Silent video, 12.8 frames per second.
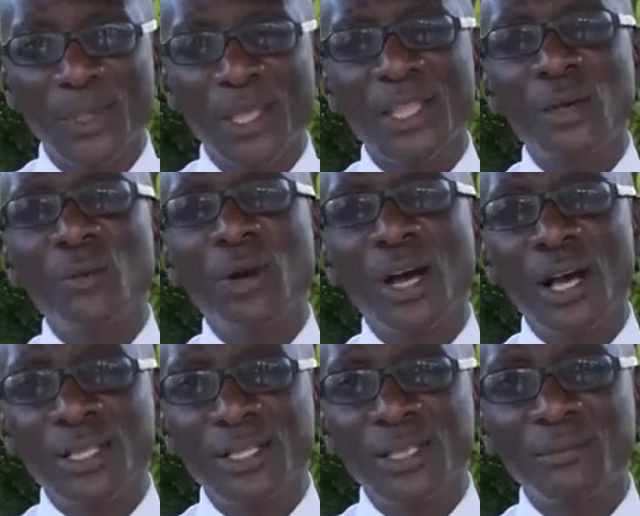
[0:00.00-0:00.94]
and they will
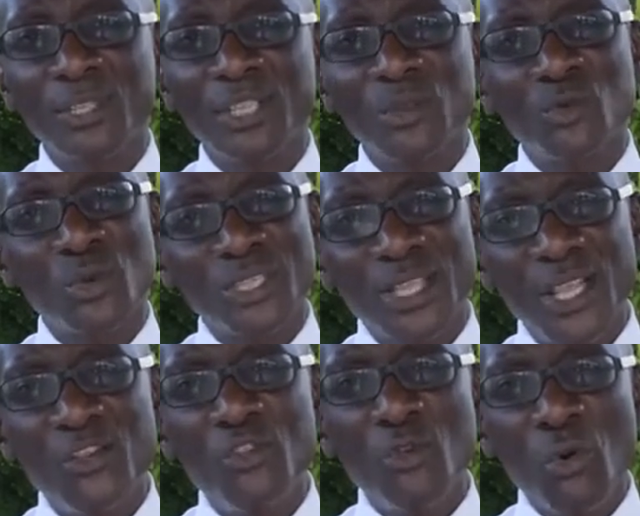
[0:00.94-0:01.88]
ask themselves, was there
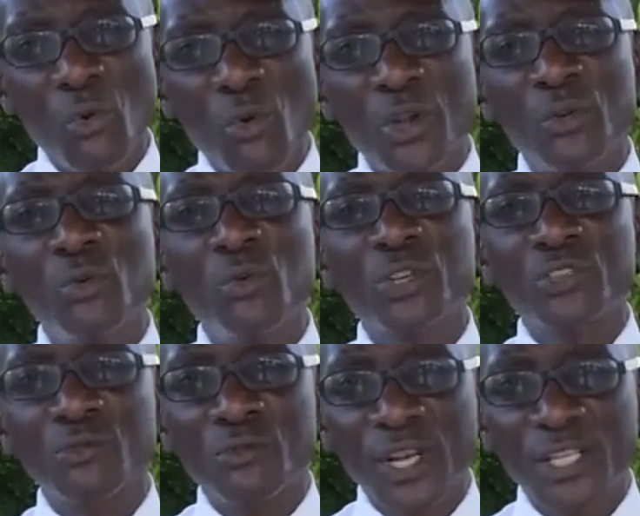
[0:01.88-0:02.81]
no one who
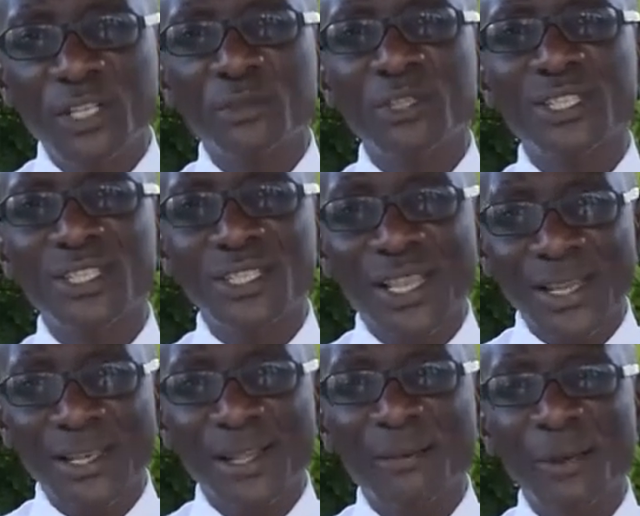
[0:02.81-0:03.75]
was ready to
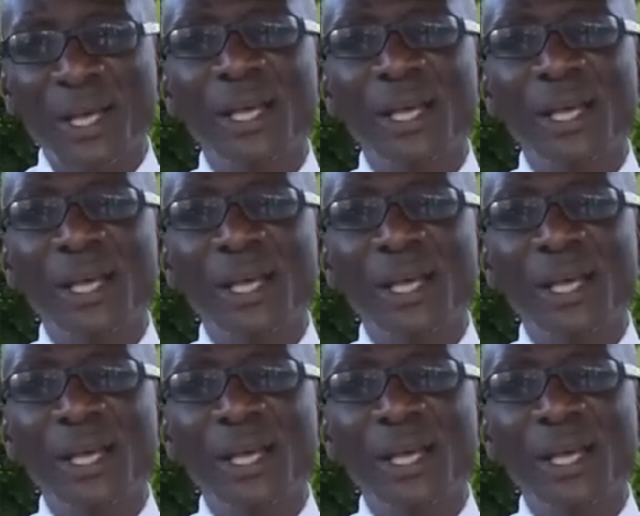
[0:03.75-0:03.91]
stand up,